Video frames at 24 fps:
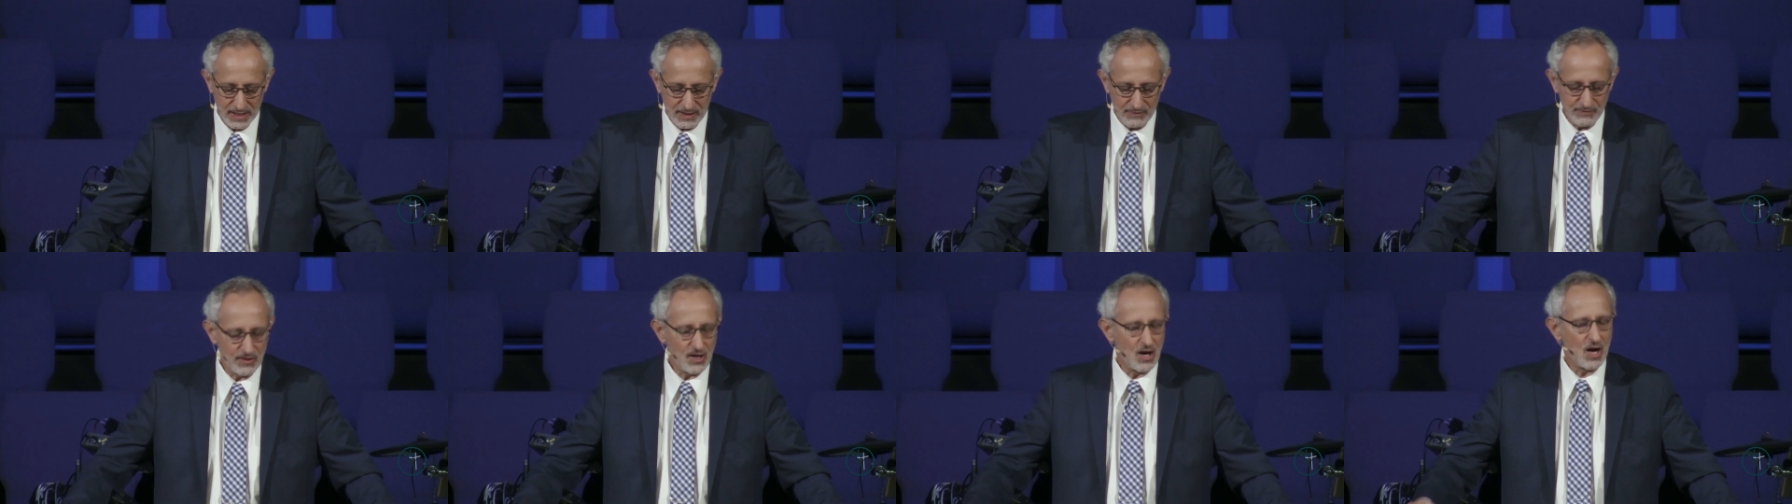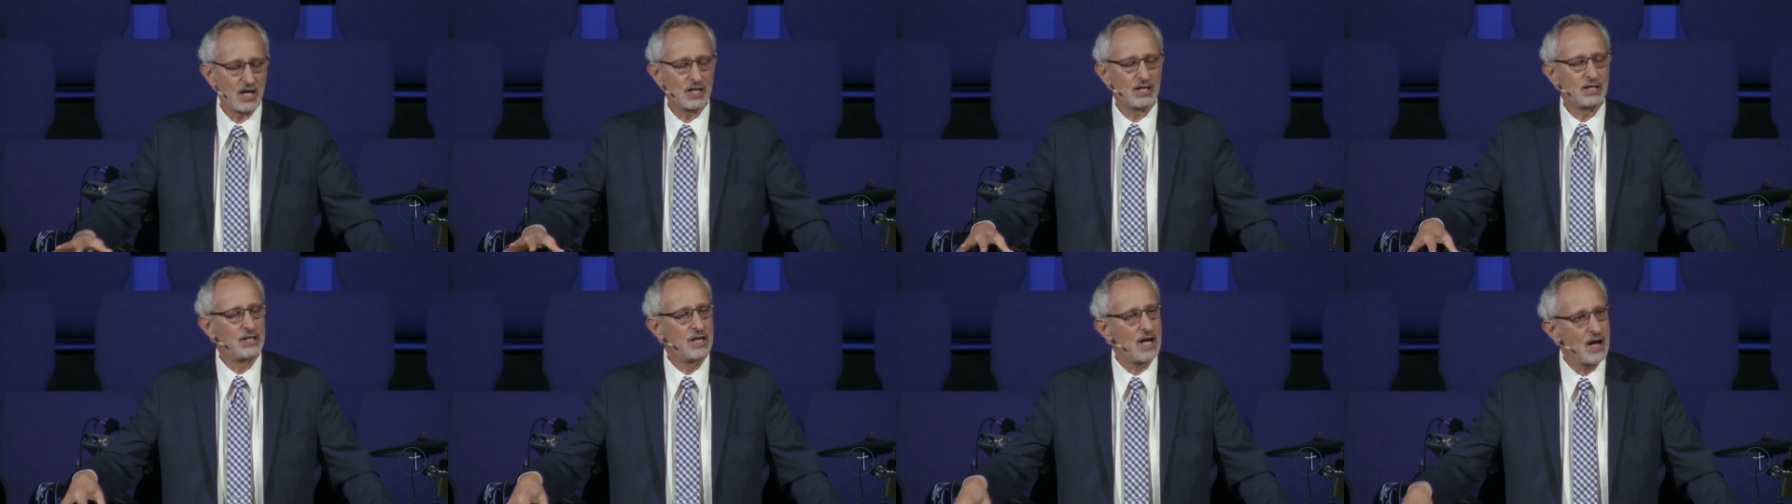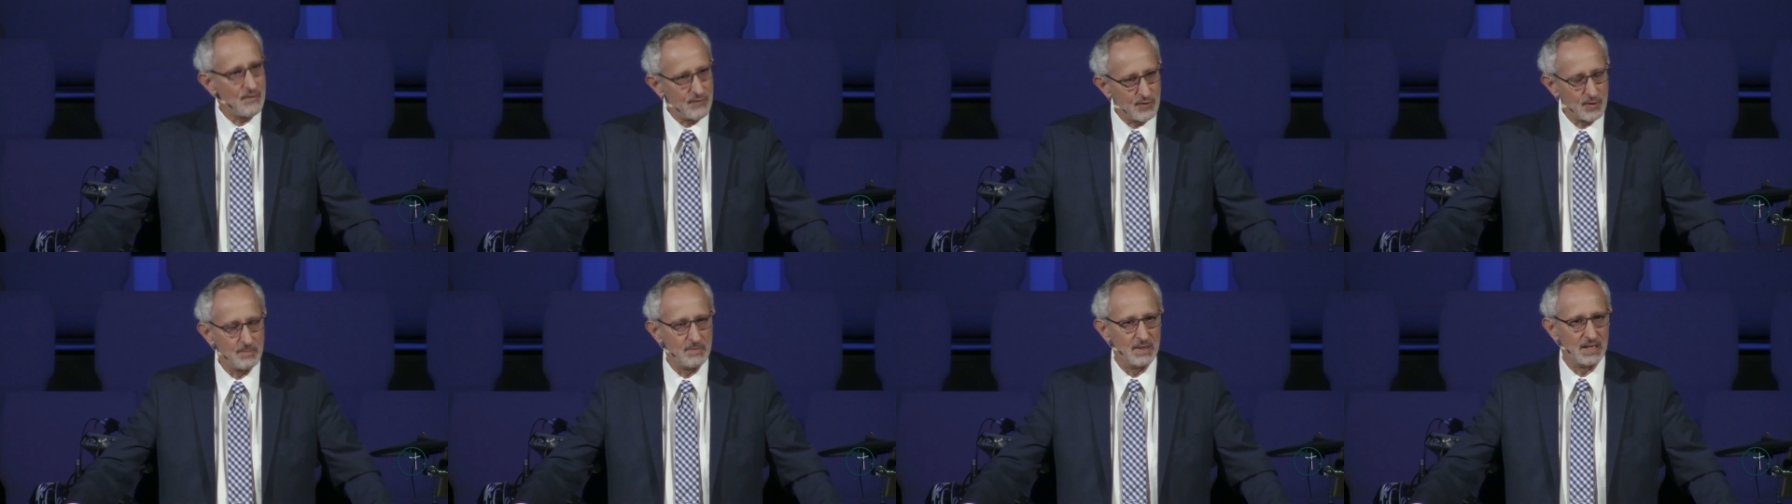even our
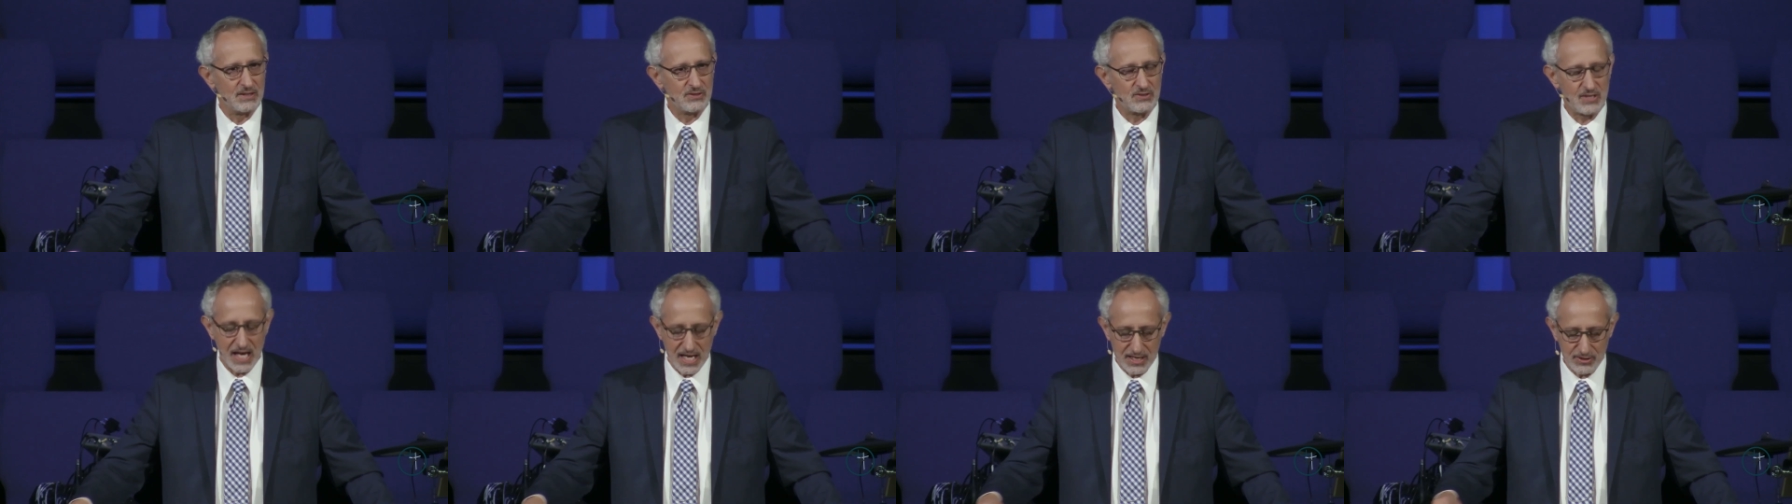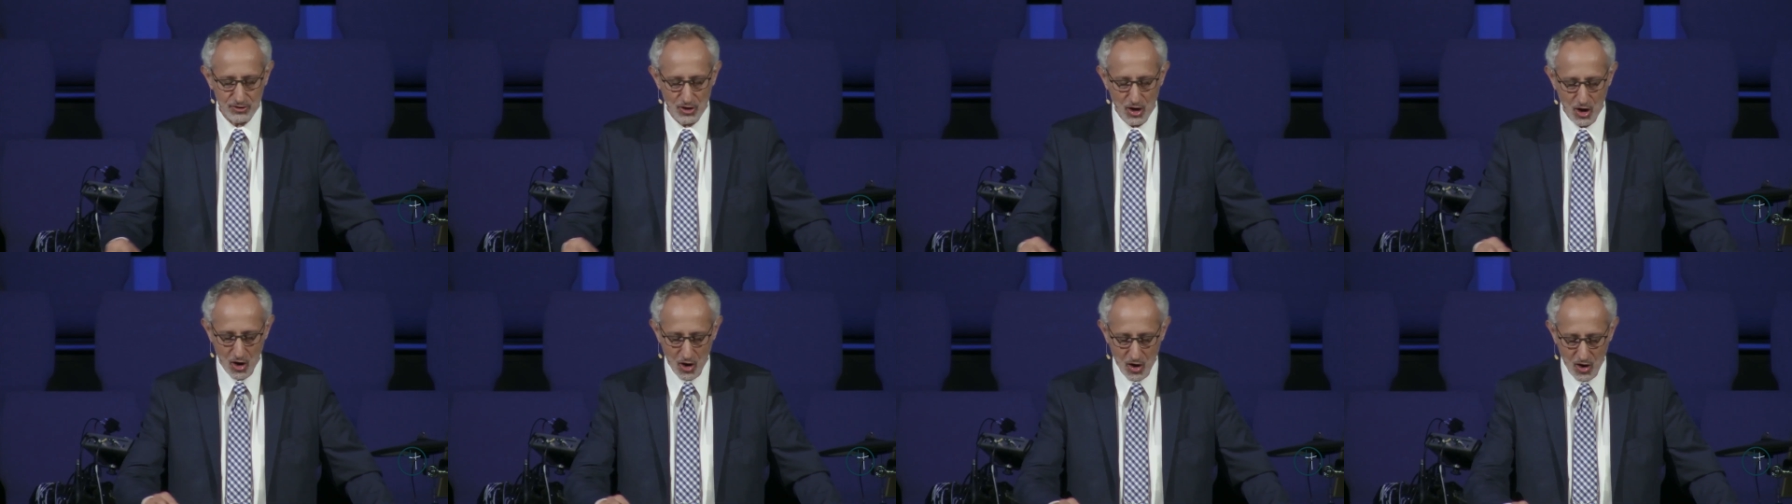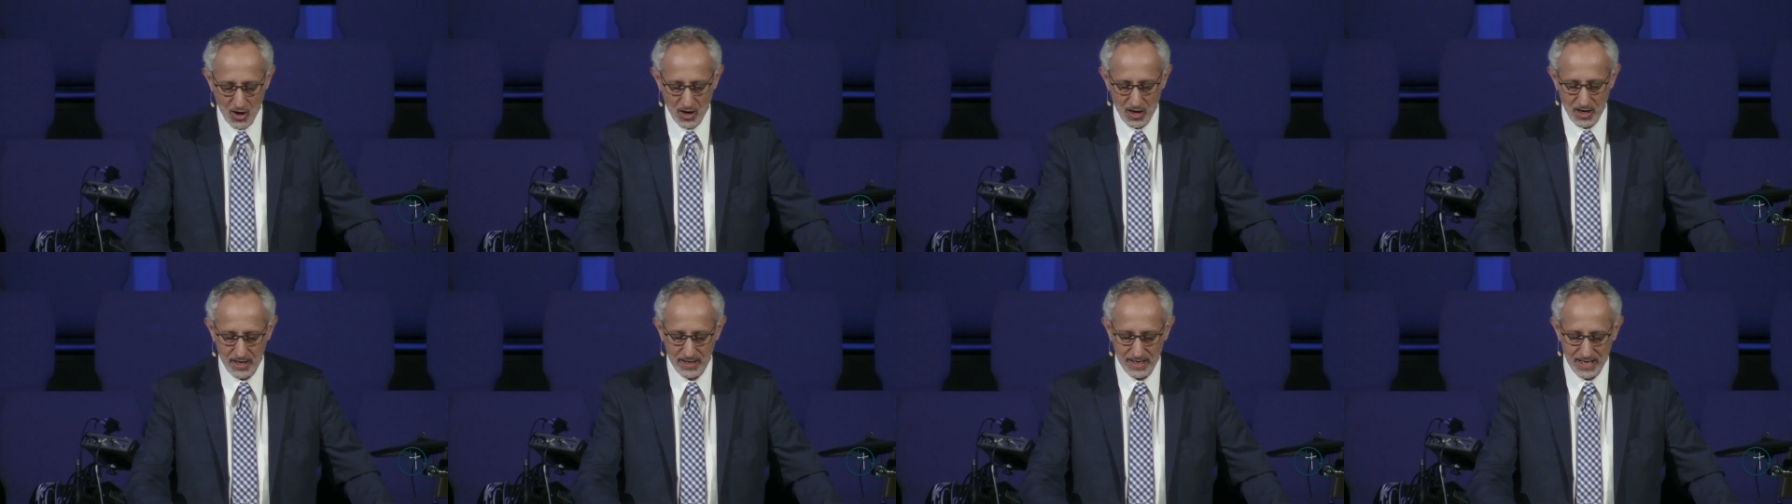government, as
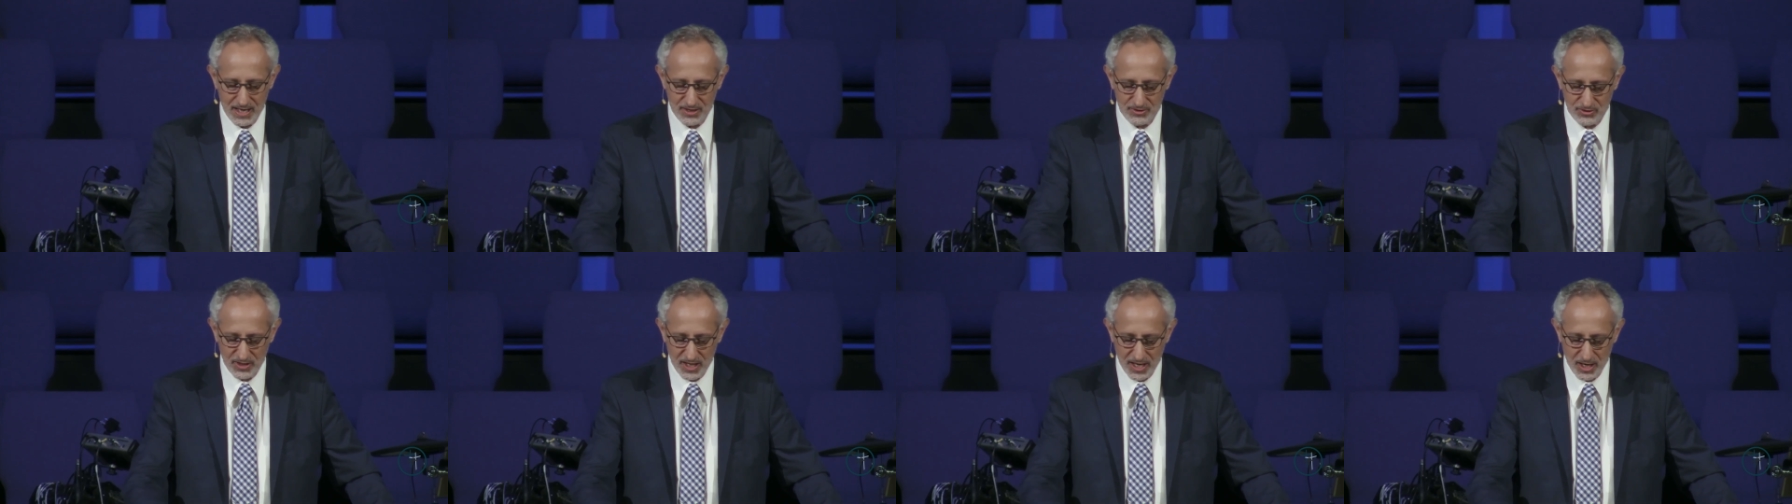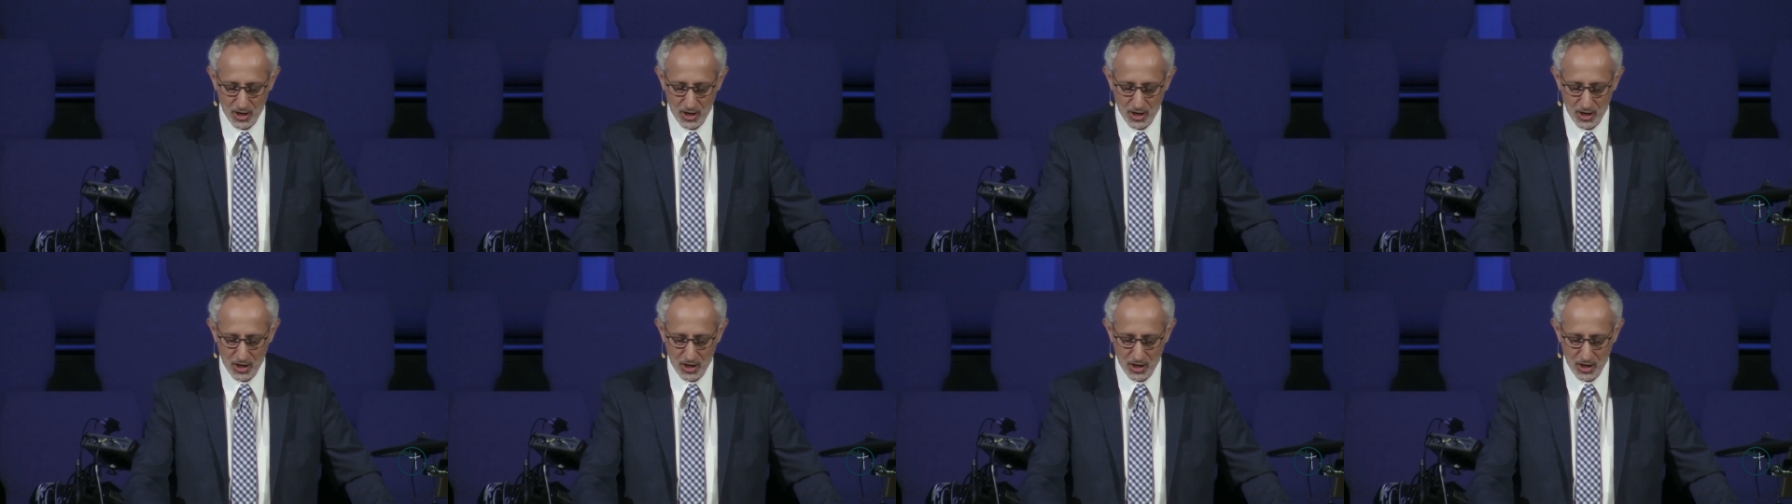hard as